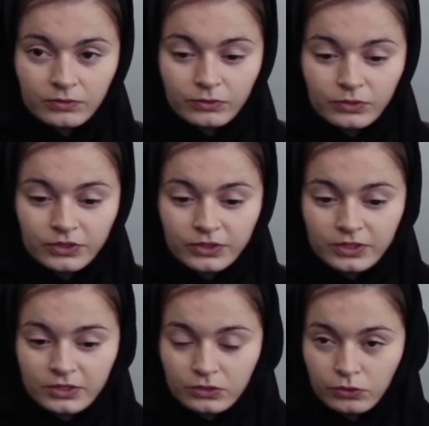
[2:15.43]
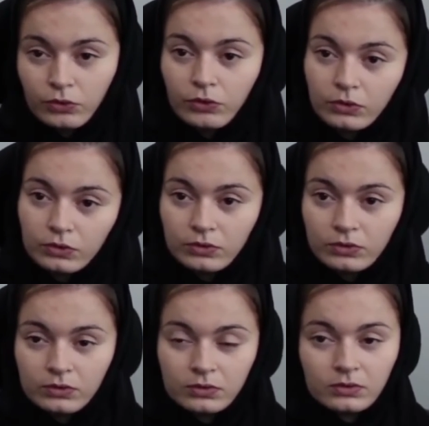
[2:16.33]
for this goal
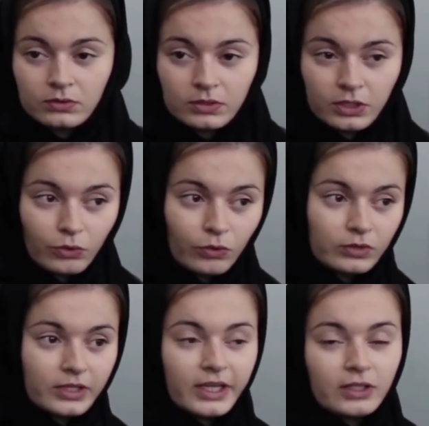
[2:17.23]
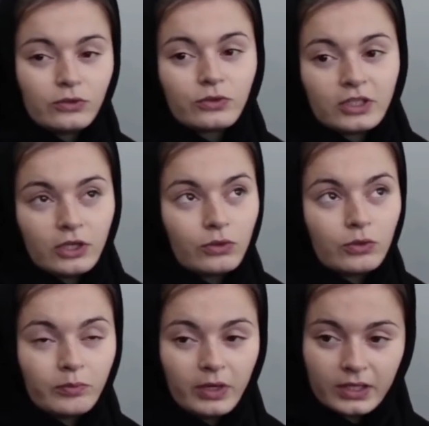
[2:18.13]
the whole day long, the
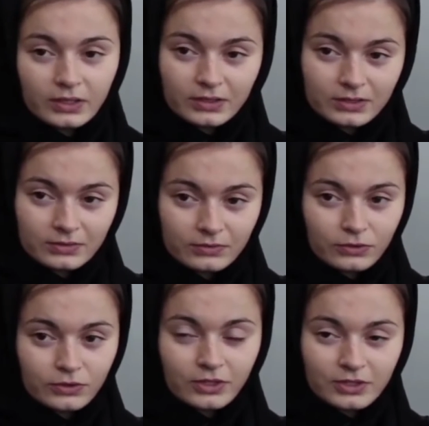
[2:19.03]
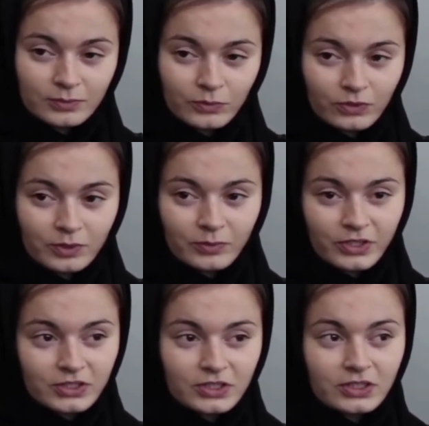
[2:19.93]
whole month for not smoking,
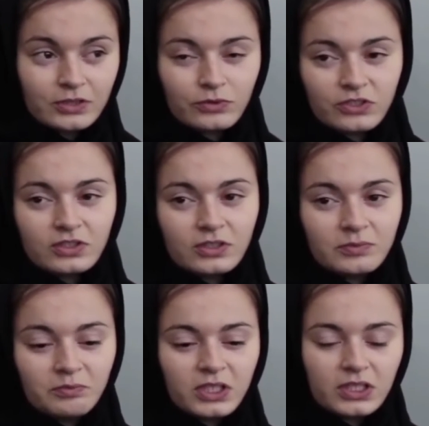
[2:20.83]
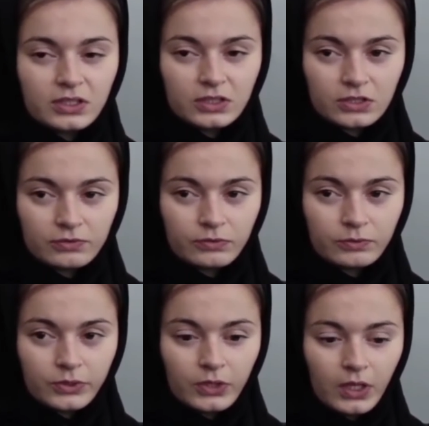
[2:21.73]
because really it was the big addiction
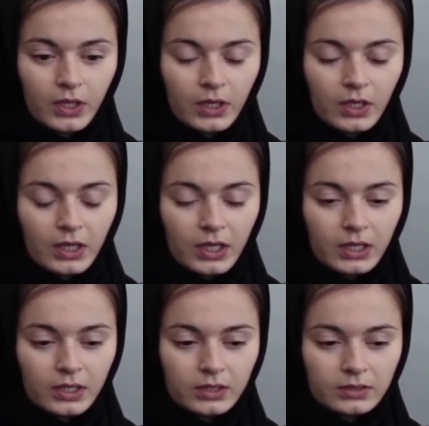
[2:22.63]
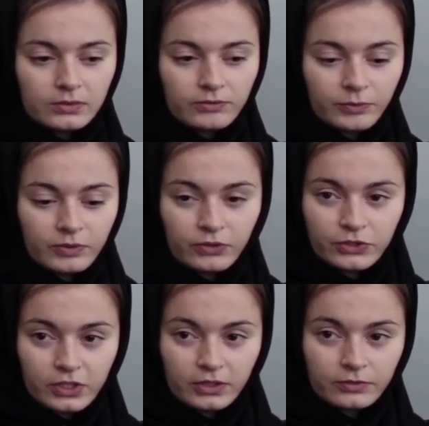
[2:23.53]
for me. And from the
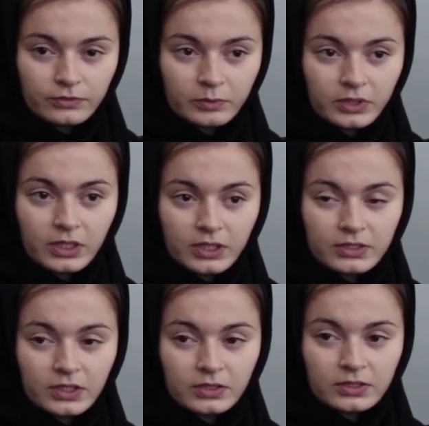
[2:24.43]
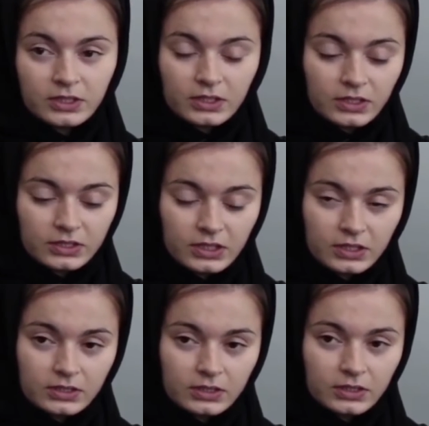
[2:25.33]
first day of Ramadan, I
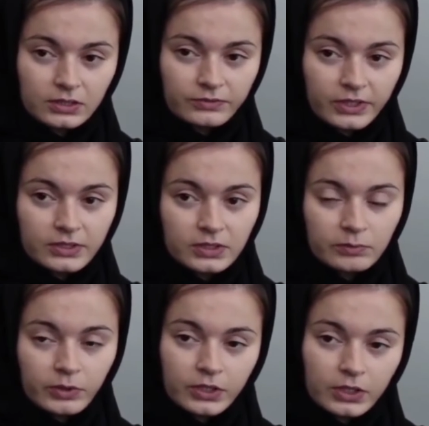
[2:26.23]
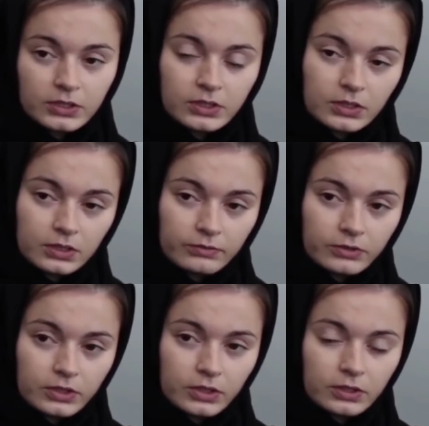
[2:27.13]
started fasting, but I didn't
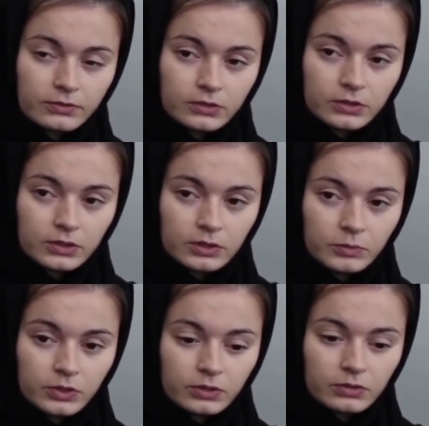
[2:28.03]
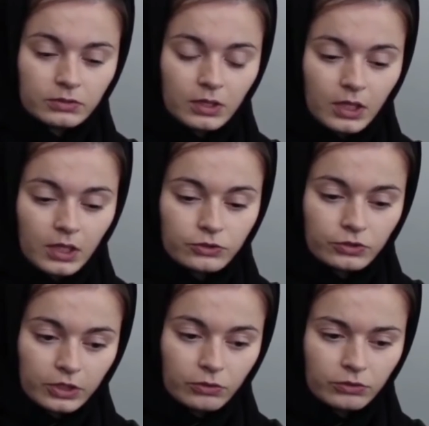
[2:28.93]
convert. I converted in the middle.
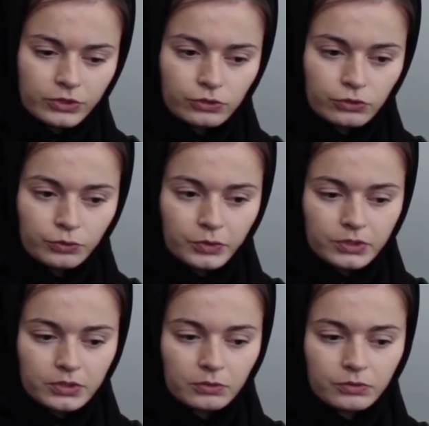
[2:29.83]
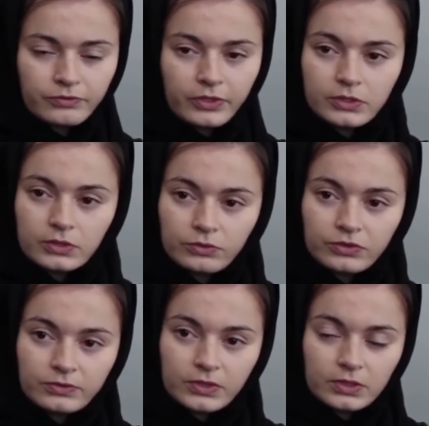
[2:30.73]
So like all these 2 weeks I was fasting, it
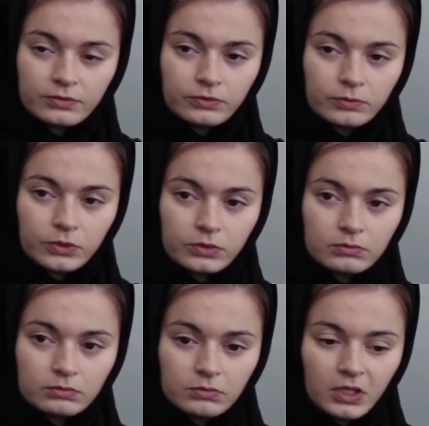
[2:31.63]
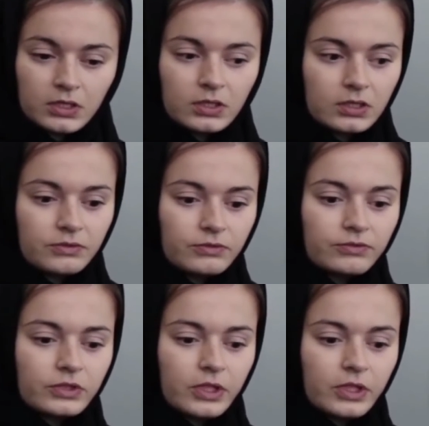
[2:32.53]
was easy for me. I didn't even